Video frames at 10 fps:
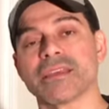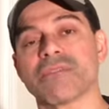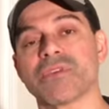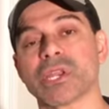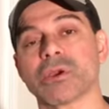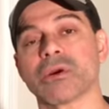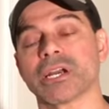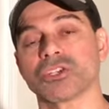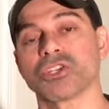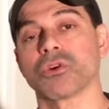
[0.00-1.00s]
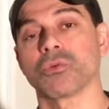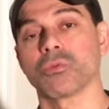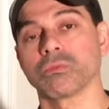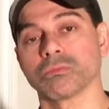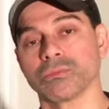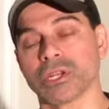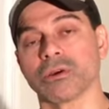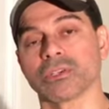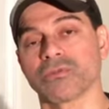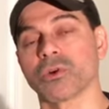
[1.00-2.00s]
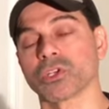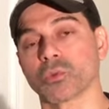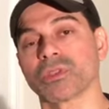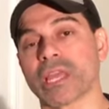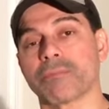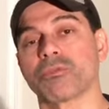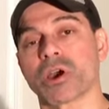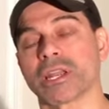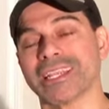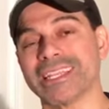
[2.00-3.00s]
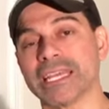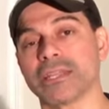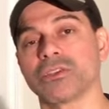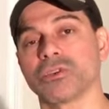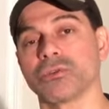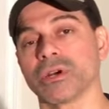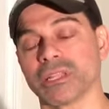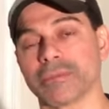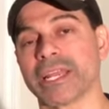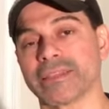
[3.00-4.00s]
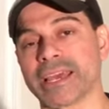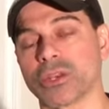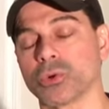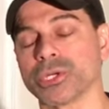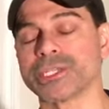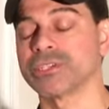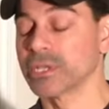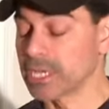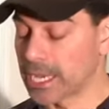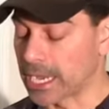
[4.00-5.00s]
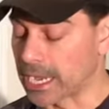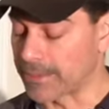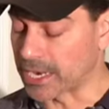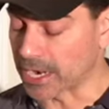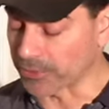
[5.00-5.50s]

video I show, you know, as far as what that product did to eliminate that noise. Um, another